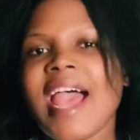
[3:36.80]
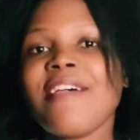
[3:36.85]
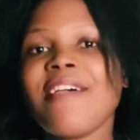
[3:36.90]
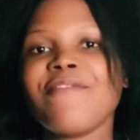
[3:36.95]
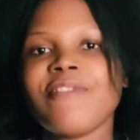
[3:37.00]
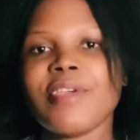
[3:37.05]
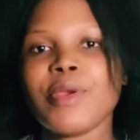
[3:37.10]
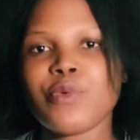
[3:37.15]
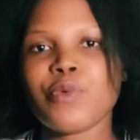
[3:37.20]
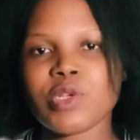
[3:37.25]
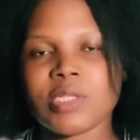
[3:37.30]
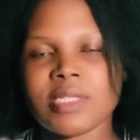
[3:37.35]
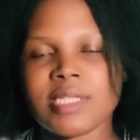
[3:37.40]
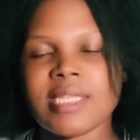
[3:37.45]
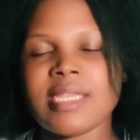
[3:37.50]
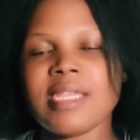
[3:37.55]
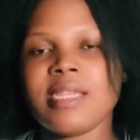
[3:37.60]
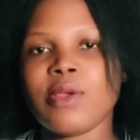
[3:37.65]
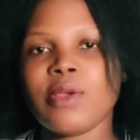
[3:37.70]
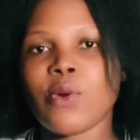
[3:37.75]
Have a
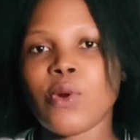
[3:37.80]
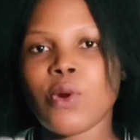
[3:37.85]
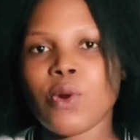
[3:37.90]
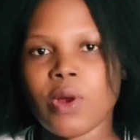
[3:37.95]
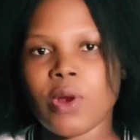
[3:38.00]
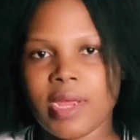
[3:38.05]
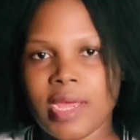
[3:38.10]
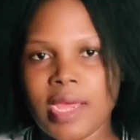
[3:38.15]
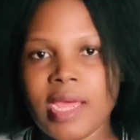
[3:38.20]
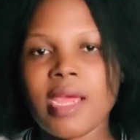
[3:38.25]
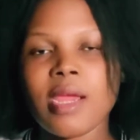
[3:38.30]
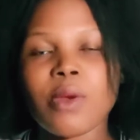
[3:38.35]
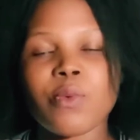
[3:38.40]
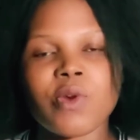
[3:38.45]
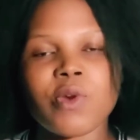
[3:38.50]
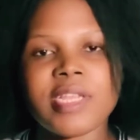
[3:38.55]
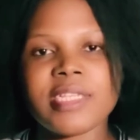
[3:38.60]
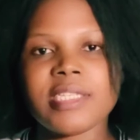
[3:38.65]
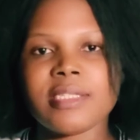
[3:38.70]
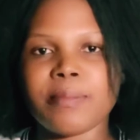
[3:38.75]
routine or
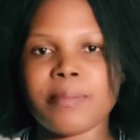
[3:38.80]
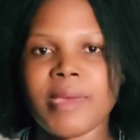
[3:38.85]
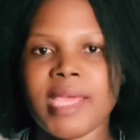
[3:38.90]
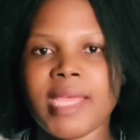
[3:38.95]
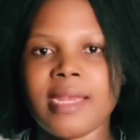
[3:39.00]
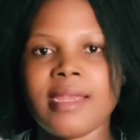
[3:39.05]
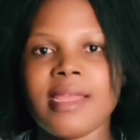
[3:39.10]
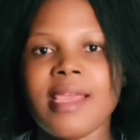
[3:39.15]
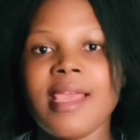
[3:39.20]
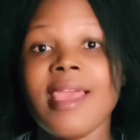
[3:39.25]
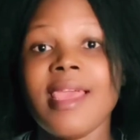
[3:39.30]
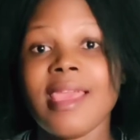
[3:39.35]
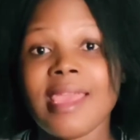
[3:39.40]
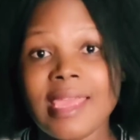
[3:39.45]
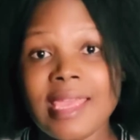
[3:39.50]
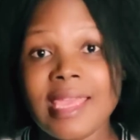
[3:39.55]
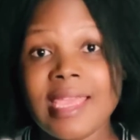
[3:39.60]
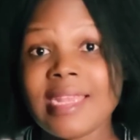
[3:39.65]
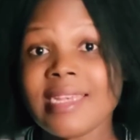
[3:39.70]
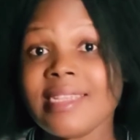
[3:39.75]
hair regimen
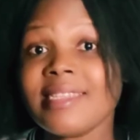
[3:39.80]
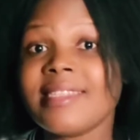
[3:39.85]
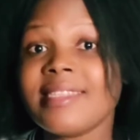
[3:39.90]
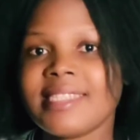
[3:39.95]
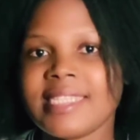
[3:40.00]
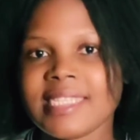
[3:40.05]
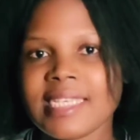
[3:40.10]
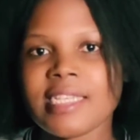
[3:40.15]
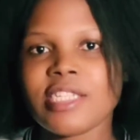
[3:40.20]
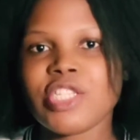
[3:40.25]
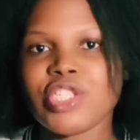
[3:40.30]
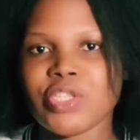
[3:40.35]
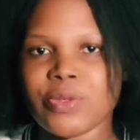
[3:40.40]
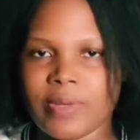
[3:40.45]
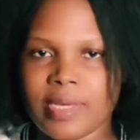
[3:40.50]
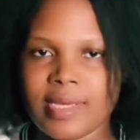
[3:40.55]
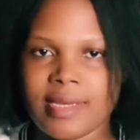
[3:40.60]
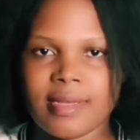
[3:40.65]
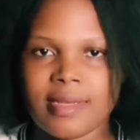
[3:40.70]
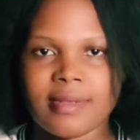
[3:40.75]
and stick
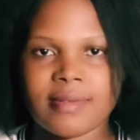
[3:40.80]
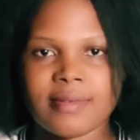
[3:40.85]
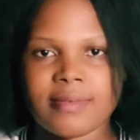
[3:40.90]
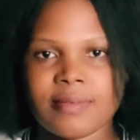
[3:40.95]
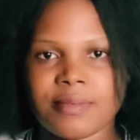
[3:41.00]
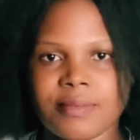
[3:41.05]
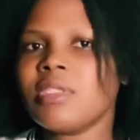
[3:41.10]
to it.